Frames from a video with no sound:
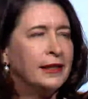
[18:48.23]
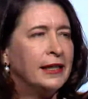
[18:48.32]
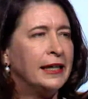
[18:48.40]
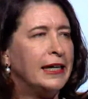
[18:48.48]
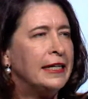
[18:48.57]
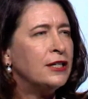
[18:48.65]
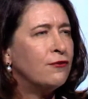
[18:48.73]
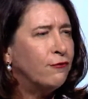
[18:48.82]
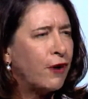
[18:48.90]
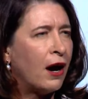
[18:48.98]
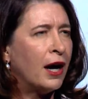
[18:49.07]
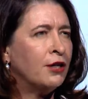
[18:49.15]
It is
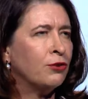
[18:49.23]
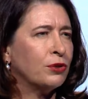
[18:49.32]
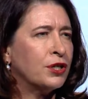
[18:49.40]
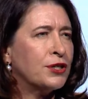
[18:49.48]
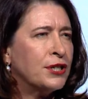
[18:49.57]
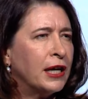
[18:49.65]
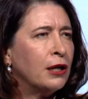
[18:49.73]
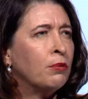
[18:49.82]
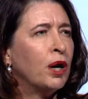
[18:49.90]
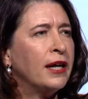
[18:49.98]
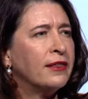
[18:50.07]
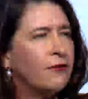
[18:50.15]
vital to
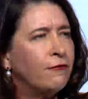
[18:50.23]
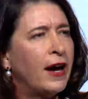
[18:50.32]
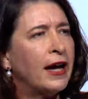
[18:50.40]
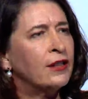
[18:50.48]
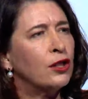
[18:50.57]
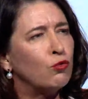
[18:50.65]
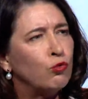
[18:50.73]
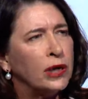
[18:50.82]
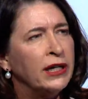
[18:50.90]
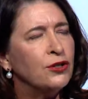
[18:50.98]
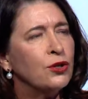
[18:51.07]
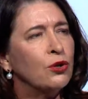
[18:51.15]
celebrate the fact that
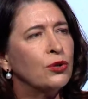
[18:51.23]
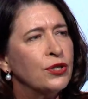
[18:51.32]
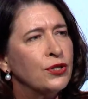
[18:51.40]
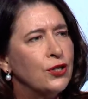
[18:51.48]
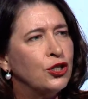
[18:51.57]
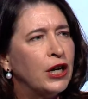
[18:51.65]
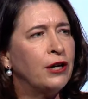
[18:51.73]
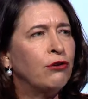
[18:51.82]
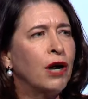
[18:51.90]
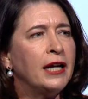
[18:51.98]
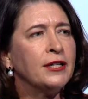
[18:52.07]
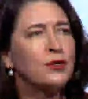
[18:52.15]
resources
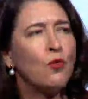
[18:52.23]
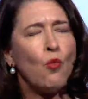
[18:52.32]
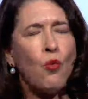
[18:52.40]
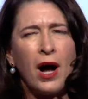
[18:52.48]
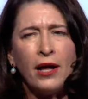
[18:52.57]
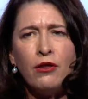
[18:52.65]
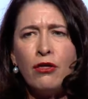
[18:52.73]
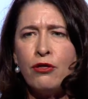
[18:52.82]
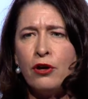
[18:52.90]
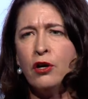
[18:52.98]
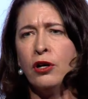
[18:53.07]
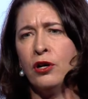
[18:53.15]
generates one
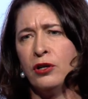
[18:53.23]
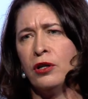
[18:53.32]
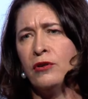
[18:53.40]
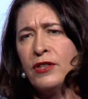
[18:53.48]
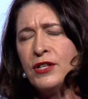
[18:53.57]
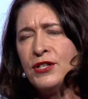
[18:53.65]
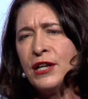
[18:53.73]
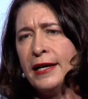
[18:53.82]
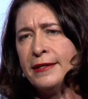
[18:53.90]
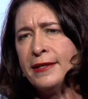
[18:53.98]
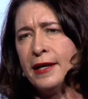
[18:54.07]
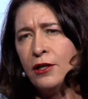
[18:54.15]
third of the
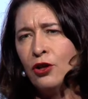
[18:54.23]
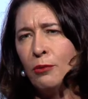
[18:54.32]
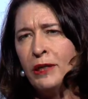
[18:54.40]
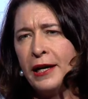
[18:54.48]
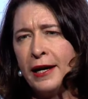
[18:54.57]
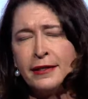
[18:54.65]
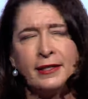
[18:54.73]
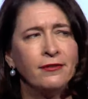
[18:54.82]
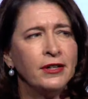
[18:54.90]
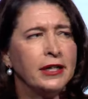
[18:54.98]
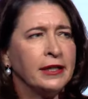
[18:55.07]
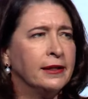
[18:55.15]
state's economic
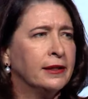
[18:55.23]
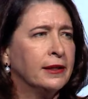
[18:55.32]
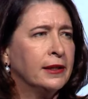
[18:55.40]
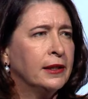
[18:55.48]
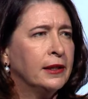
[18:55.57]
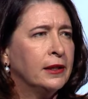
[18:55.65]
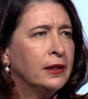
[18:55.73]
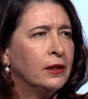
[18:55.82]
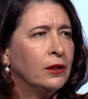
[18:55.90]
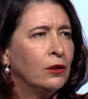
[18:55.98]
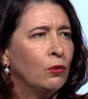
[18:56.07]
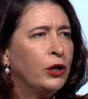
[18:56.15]
activity.
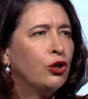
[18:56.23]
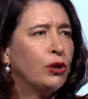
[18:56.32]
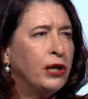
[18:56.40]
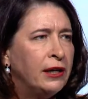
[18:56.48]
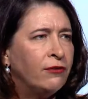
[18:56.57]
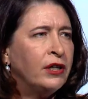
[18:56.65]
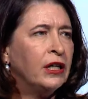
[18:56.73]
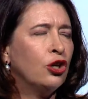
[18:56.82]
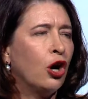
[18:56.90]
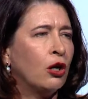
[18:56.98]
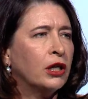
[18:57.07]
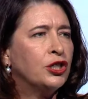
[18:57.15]
We could even
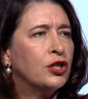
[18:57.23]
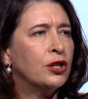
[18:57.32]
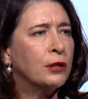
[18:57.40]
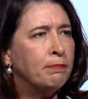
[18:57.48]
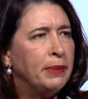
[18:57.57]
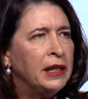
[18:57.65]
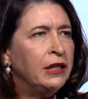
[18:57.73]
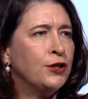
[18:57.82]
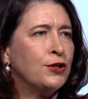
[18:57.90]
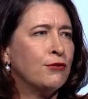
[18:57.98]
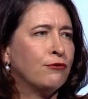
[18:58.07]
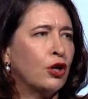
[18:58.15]
acknowledge that the
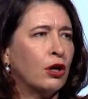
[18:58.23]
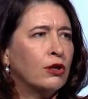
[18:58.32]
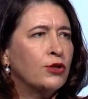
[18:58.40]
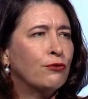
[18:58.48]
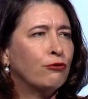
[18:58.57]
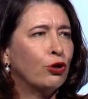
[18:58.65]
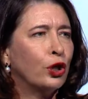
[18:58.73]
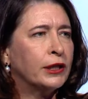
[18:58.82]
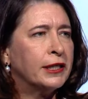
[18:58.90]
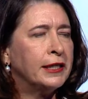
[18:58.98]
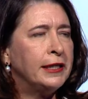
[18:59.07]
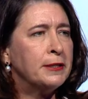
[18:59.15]
billions of dollars of
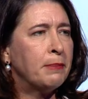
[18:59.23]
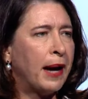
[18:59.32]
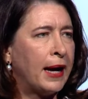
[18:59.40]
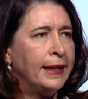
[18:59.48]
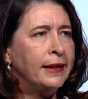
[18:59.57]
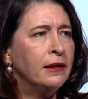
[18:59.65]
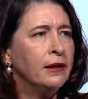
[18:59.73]
royalties paid